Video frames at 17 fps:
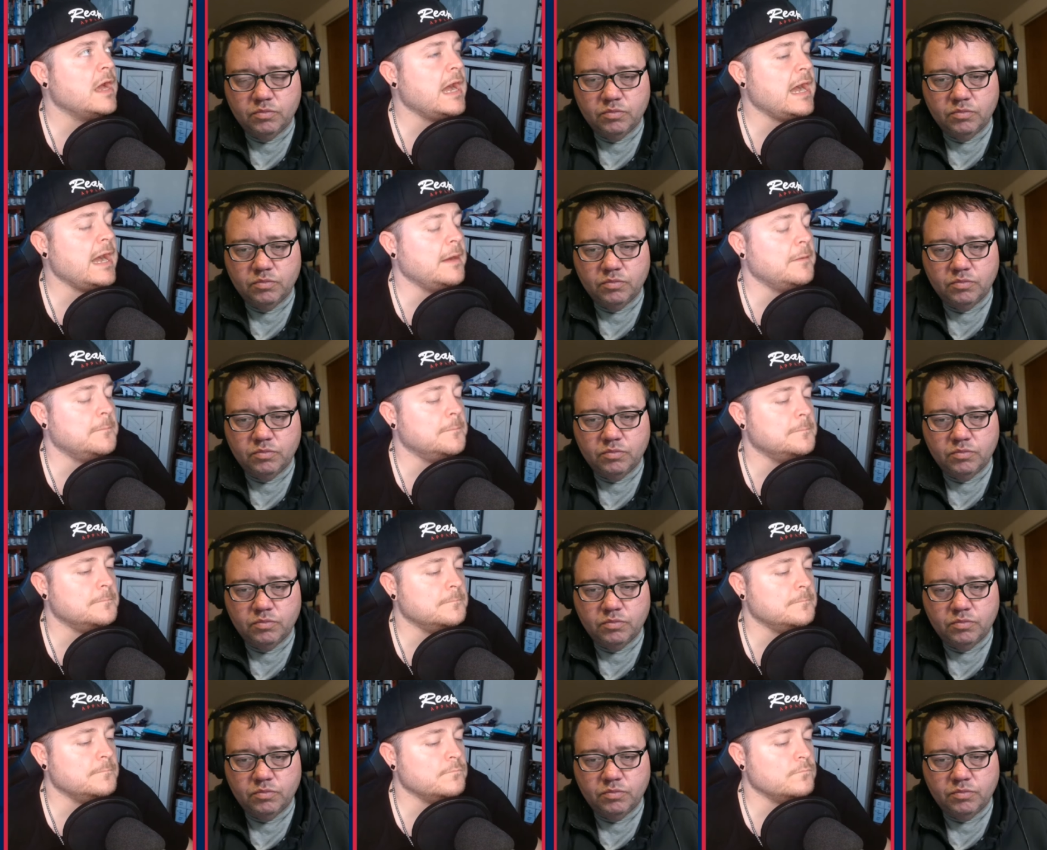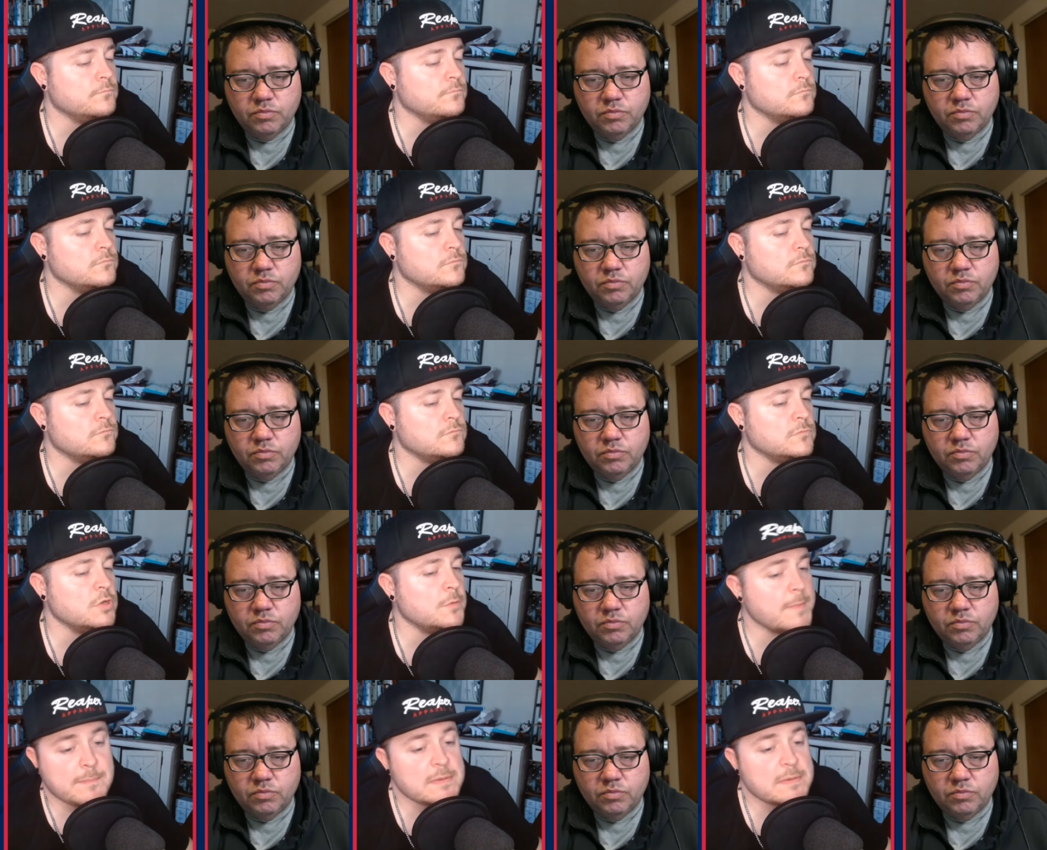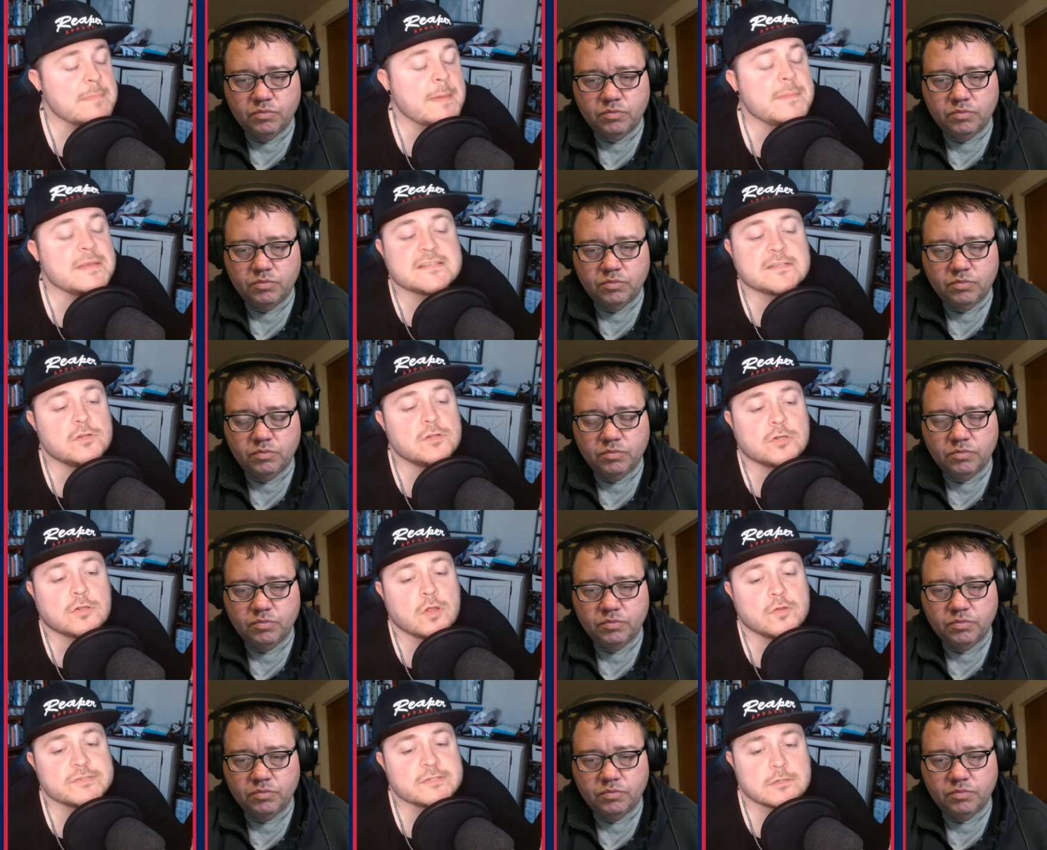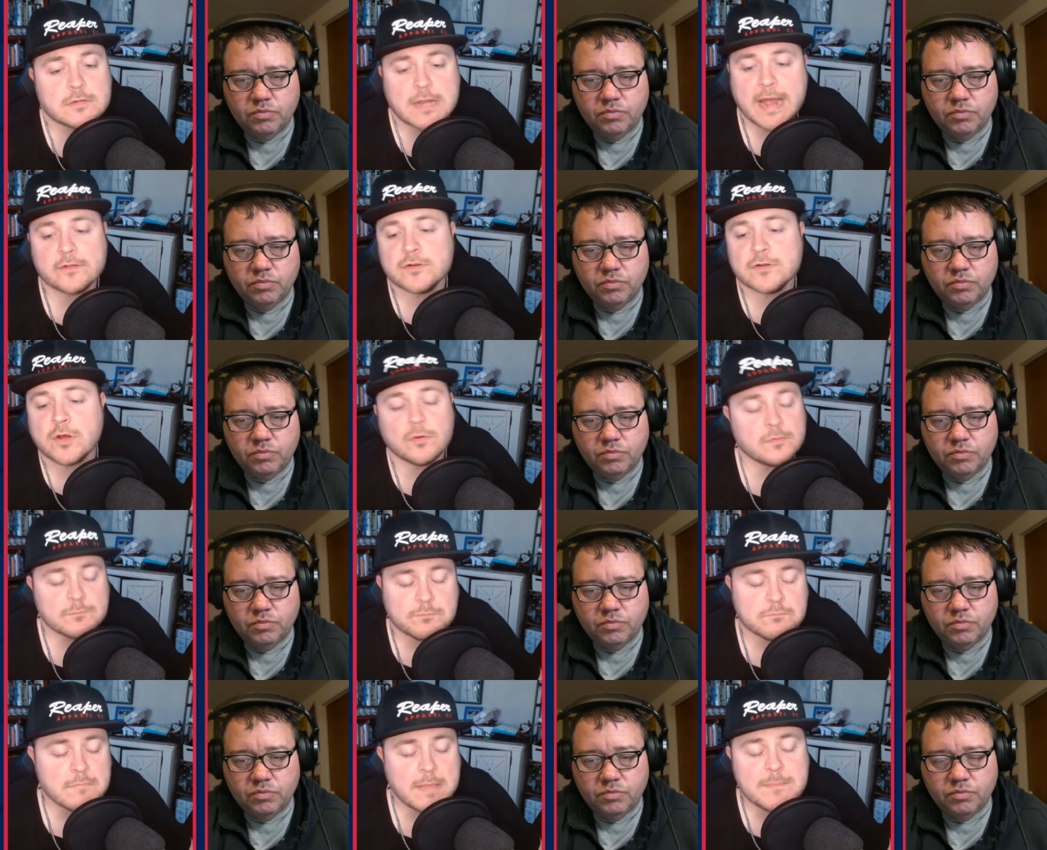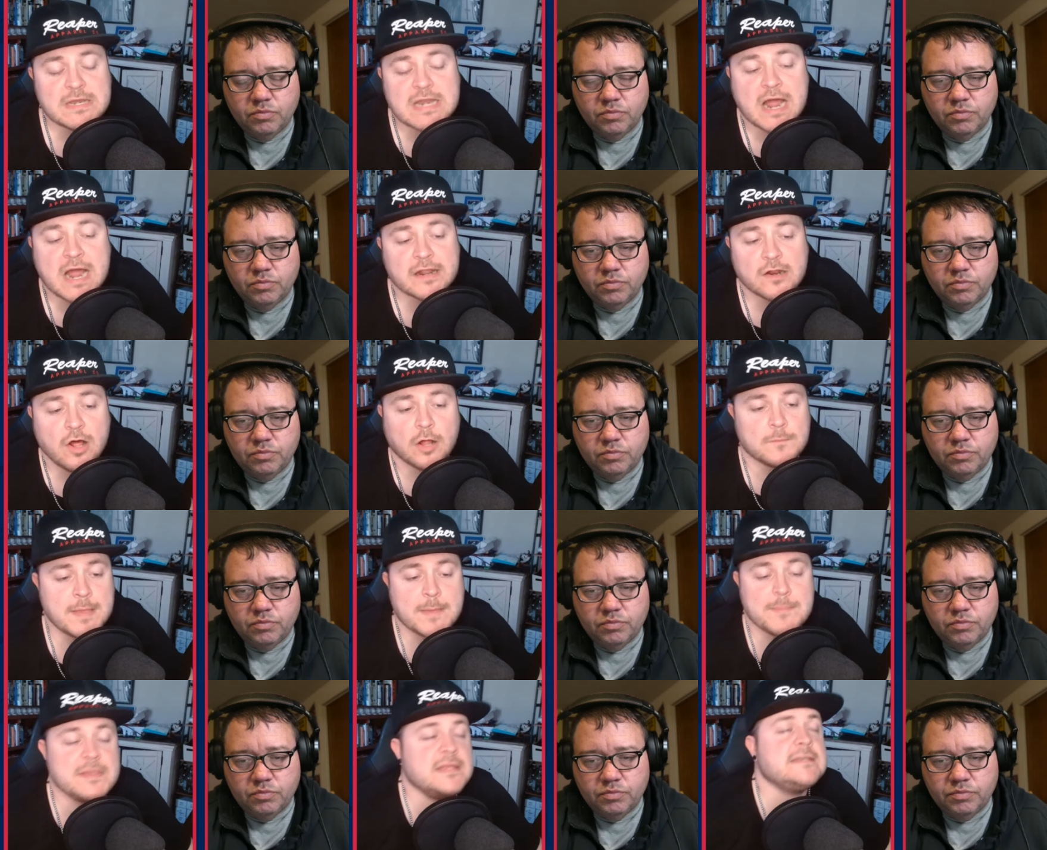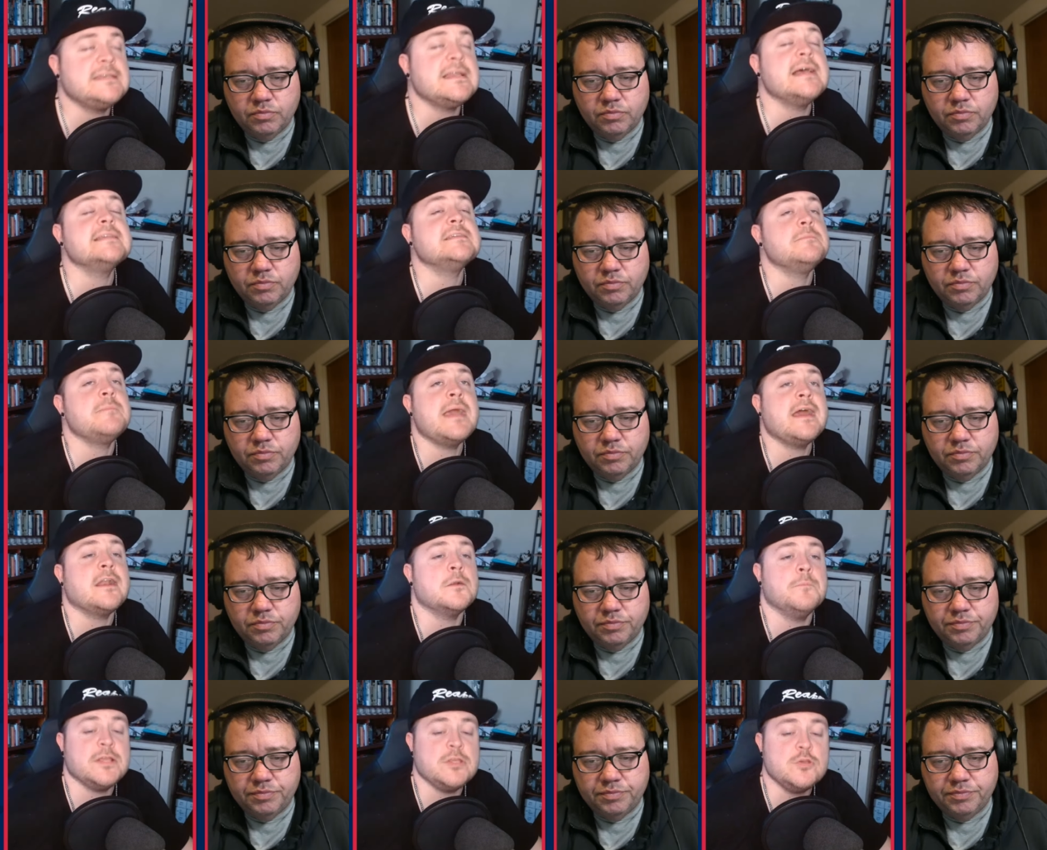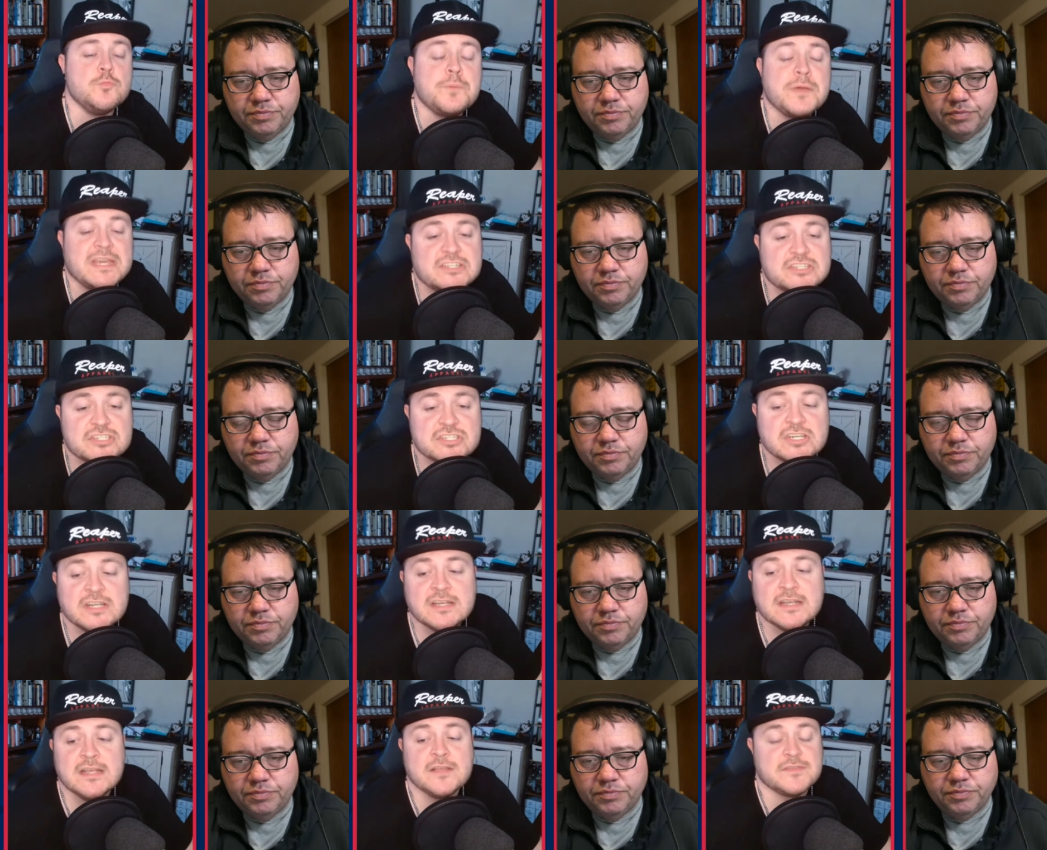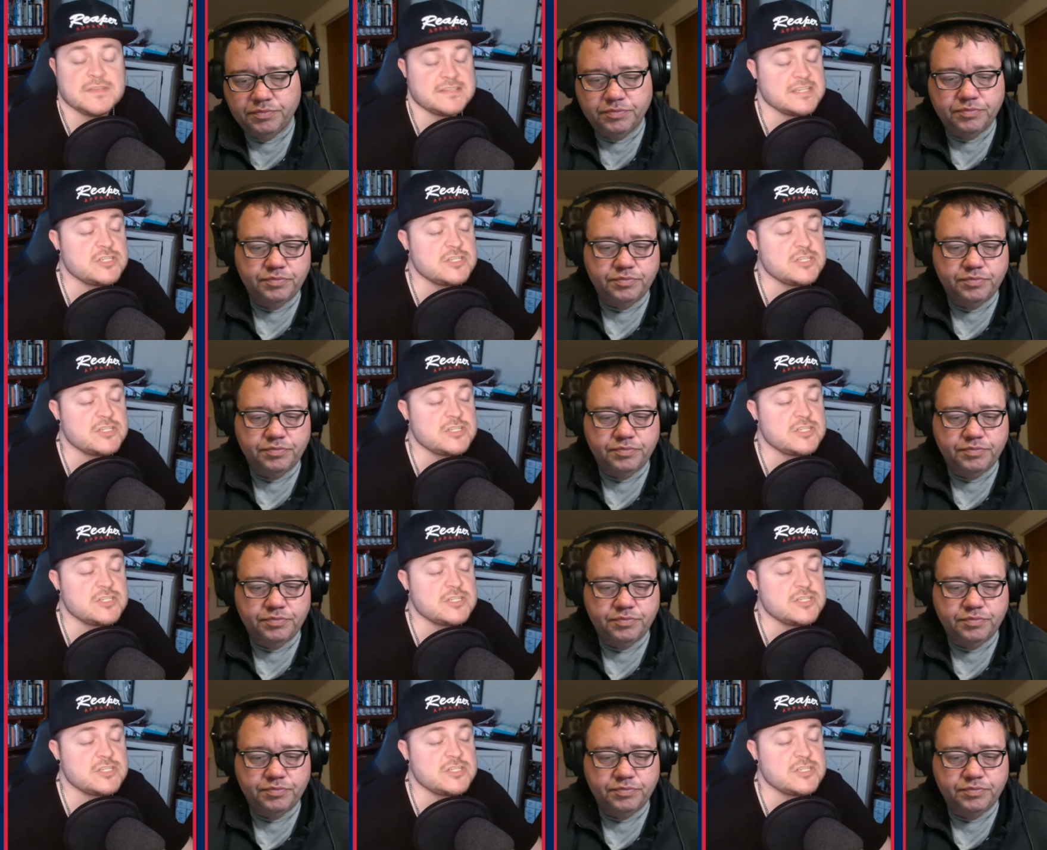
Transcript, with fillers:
Speaker 1: Um, you know, maybe maybe it's a little closer. I don't know. Maybe not at all. Maybe it doesn't matter. But you pitch the